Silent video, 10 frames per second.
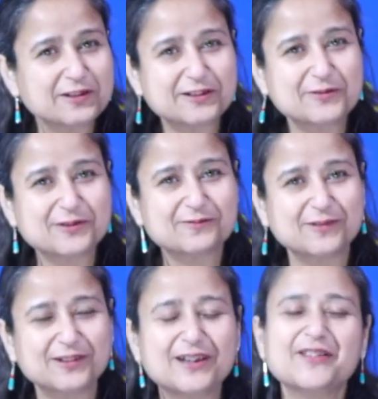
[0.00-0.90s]
this
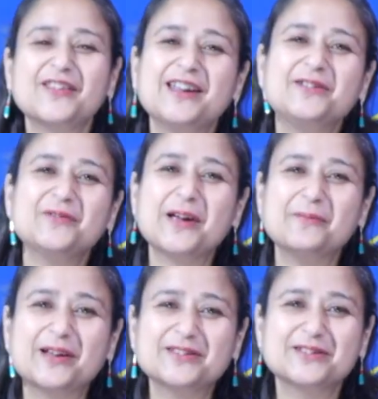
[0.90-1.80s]
useful. Thank you very
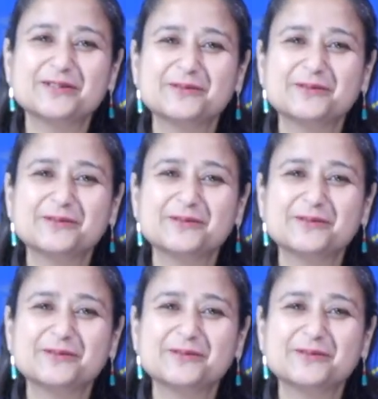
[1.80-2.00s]
much.